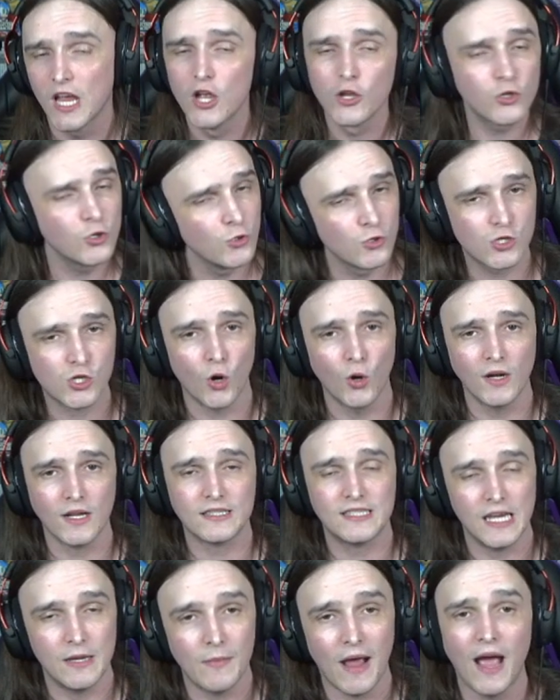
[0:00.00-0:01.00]
to Sonic
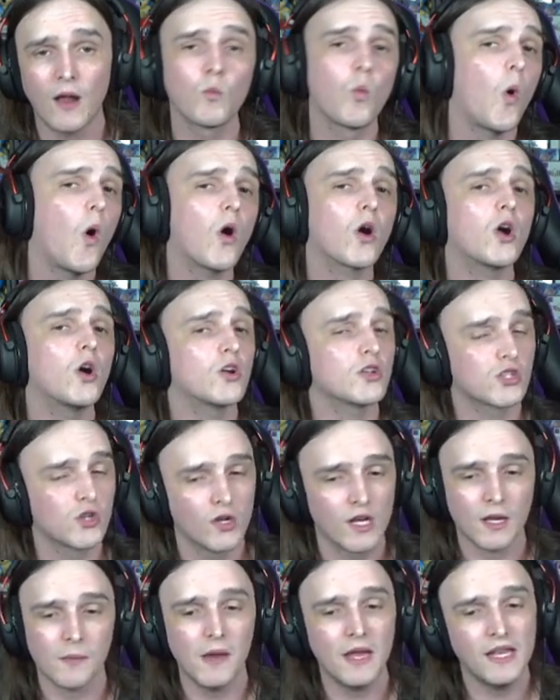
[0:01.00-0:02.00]
Team and what got
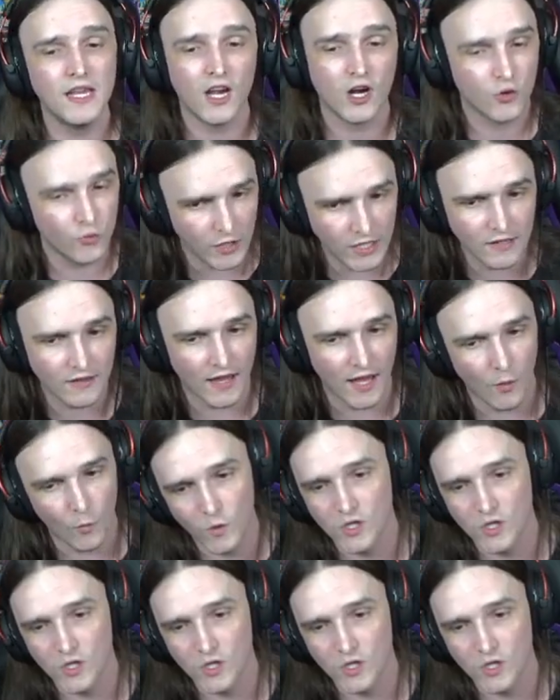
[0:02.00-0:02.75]
Sonic Mania greenlit,